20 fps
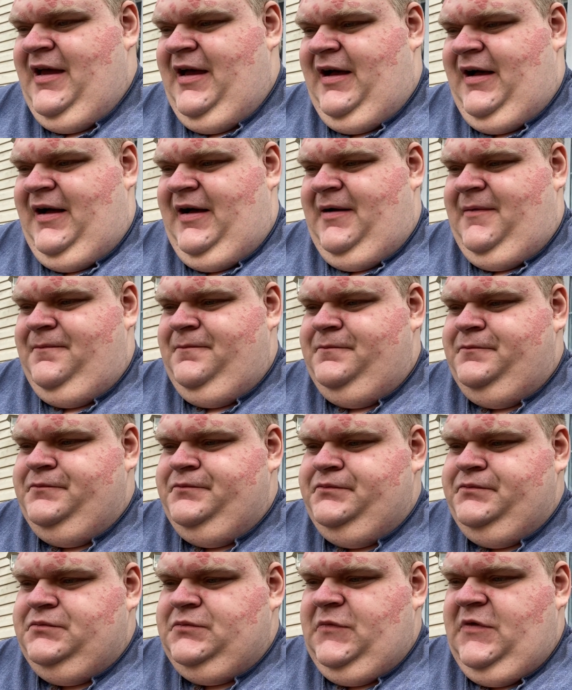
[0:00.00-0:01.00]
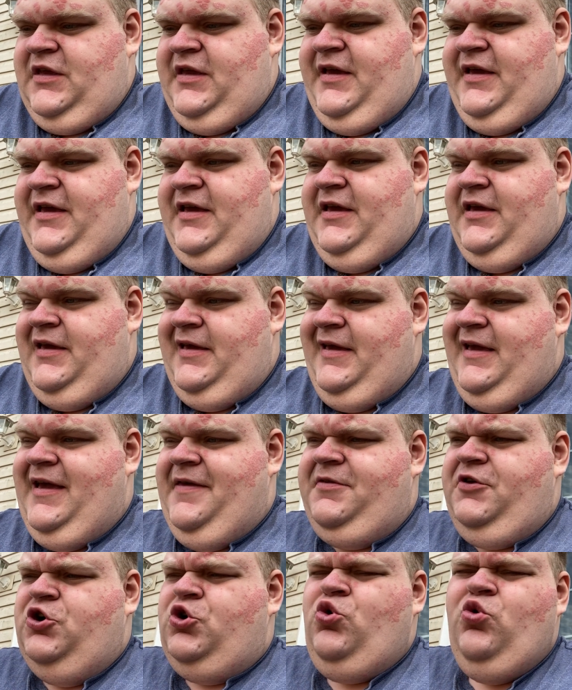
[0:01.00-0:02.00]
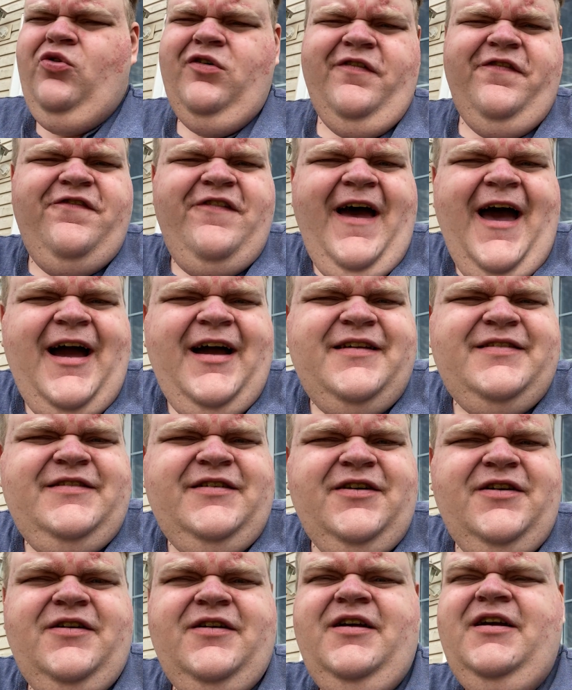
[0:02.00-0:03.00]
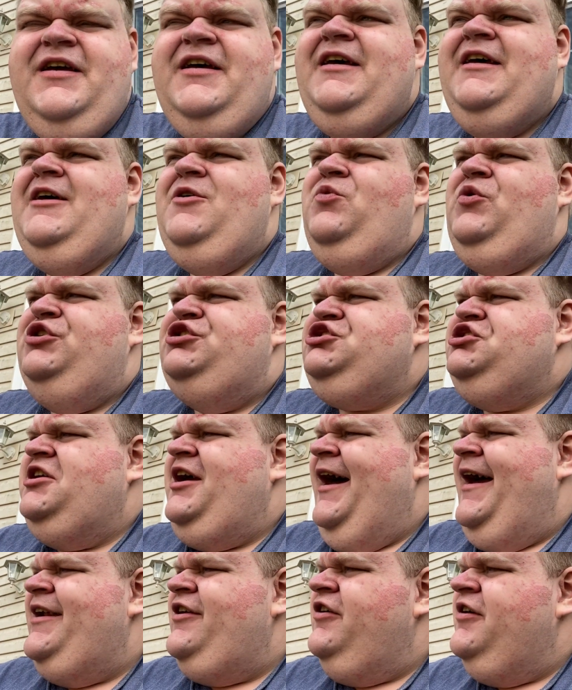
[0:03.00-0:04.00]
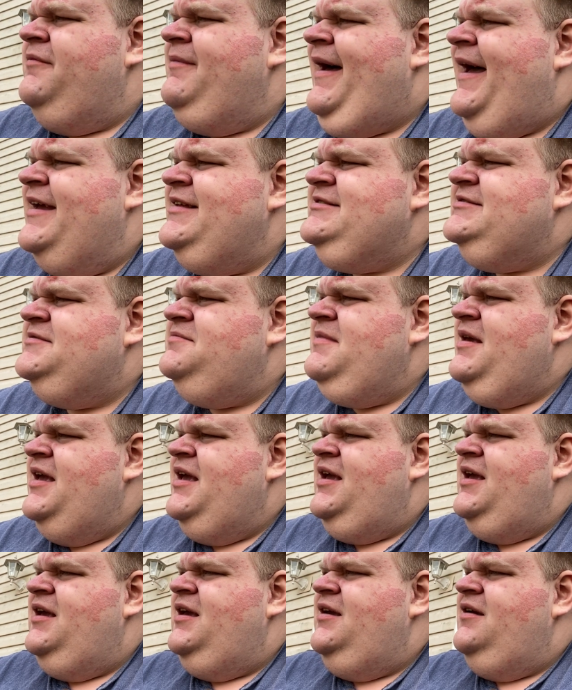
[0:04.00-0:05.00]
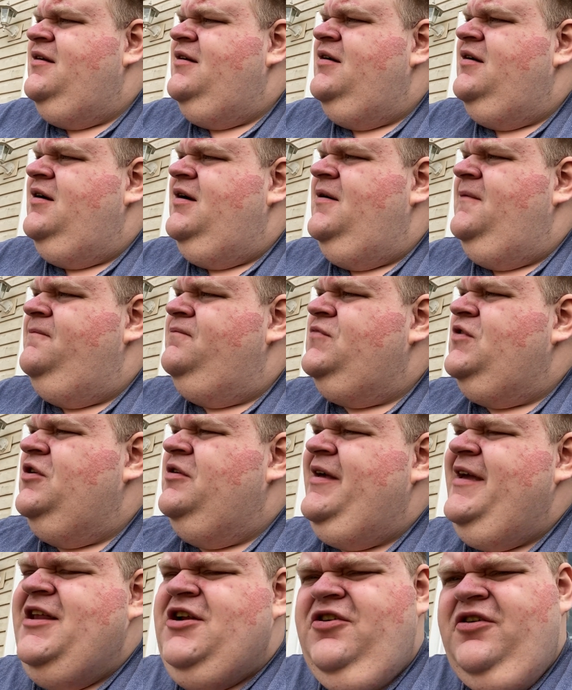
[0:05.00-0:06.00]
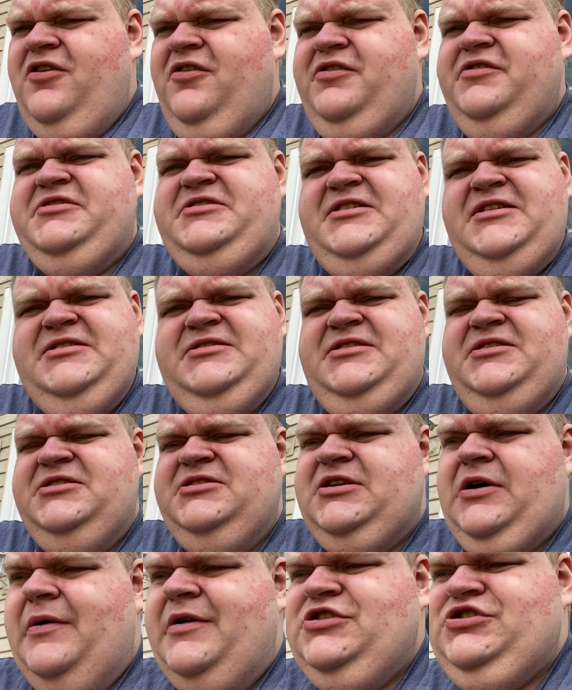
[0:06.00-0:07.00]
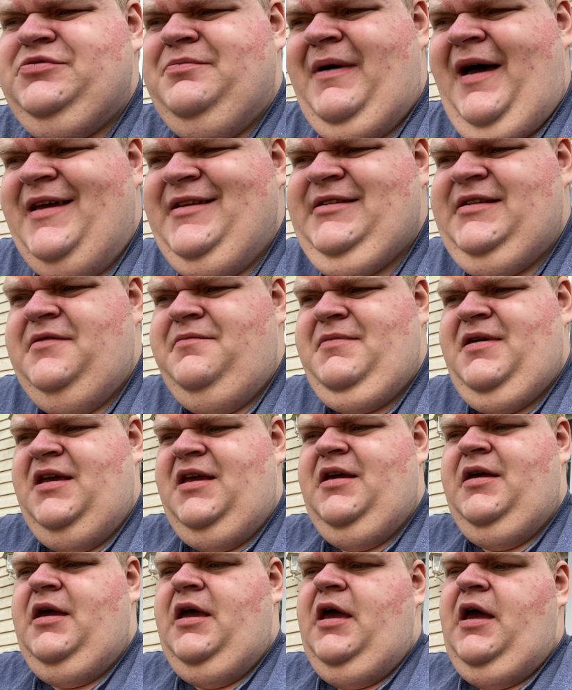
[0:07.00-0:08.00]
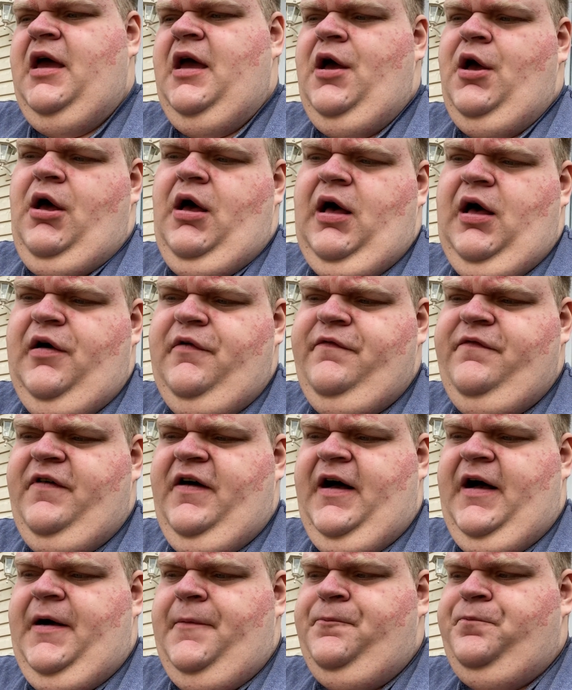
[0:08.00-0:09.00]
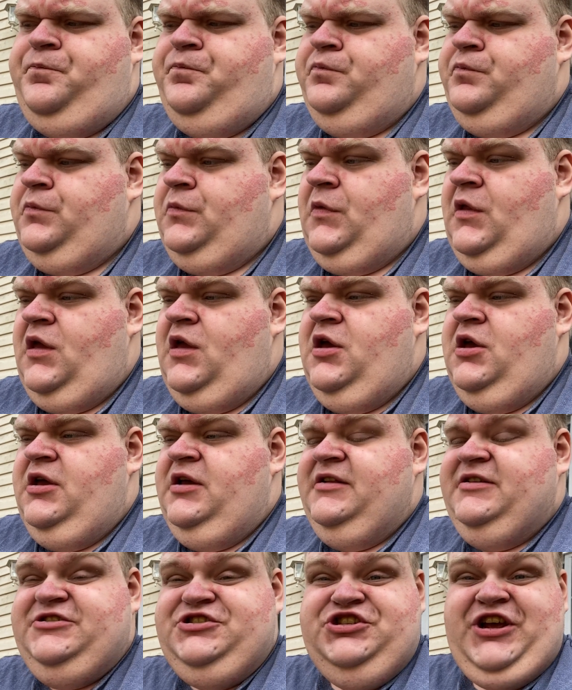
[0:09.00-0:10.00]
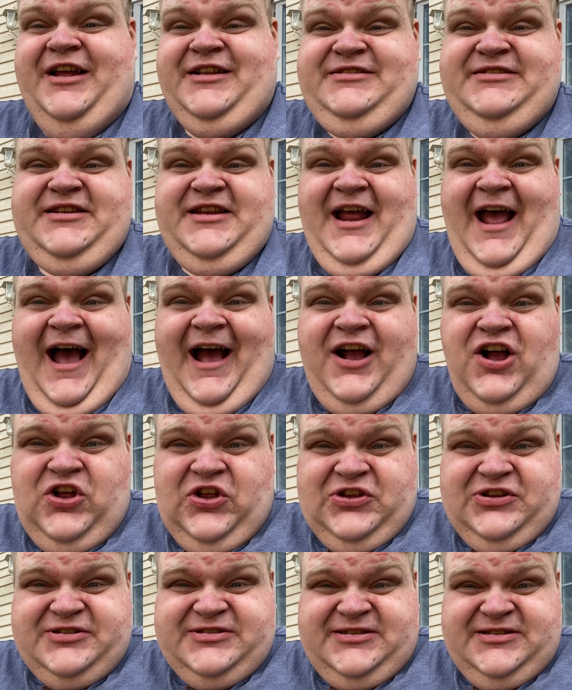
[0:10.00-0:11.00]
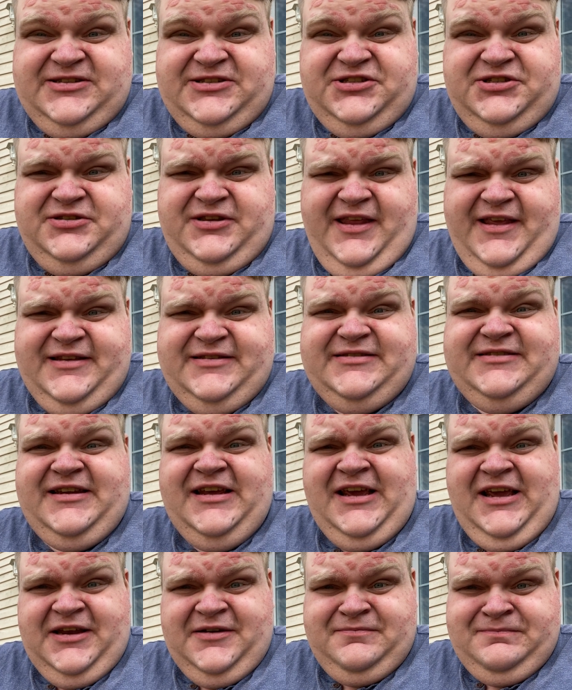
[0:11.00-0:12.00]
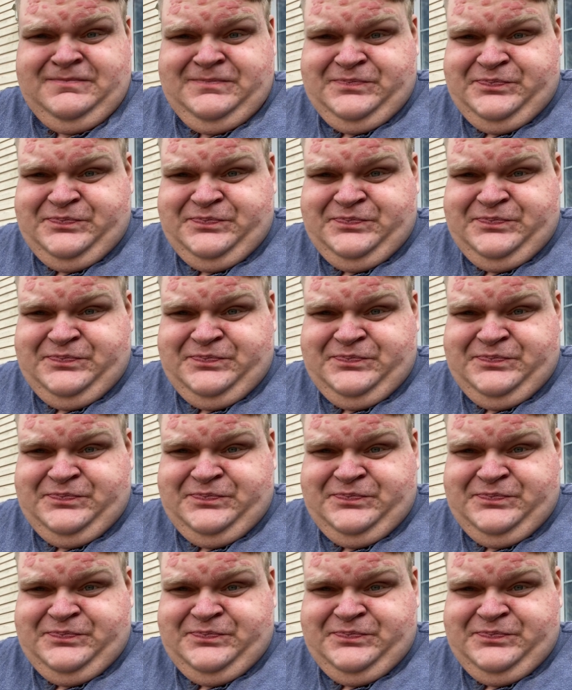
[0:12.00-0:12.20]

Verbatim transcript: Um, he, he, had the cool factor, which kind of reminds me. Um, the later seasons always reminded me of um, Jensen Ackles is, is Dean.